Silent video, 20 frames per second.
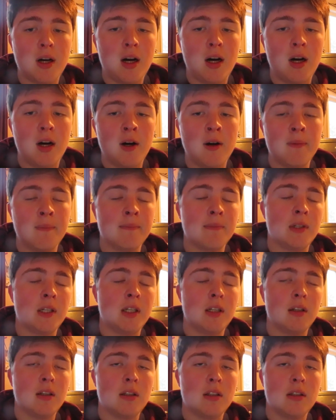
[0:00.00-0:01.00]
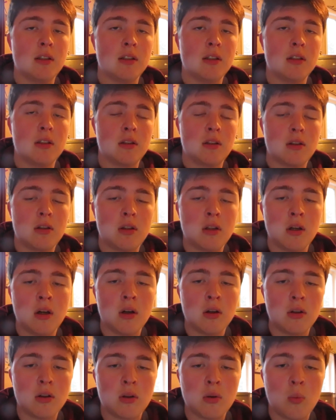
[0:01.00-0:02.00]
um,
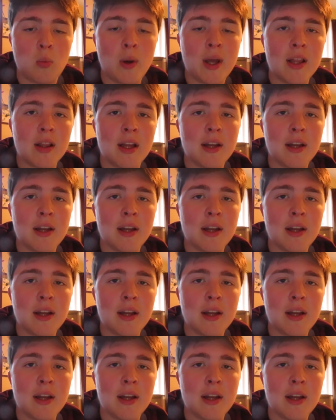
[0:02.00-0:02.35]
the the way